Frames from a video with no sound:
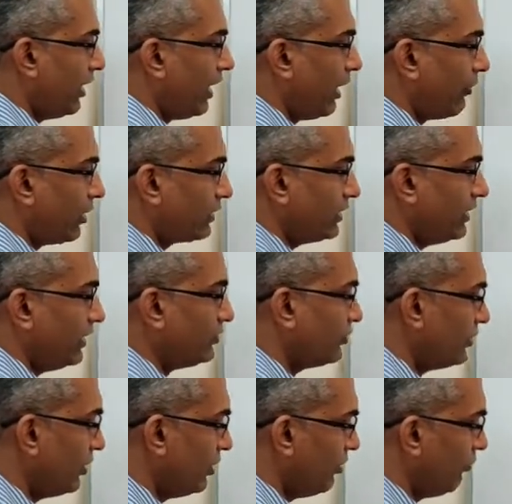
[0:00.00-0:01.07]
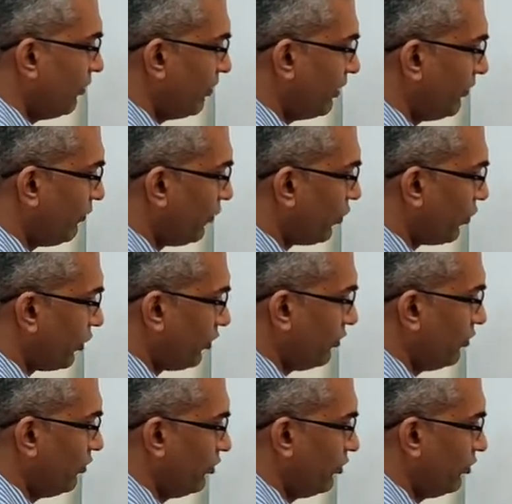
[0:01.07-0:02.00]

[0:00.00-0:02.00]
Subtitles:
among these will be 4.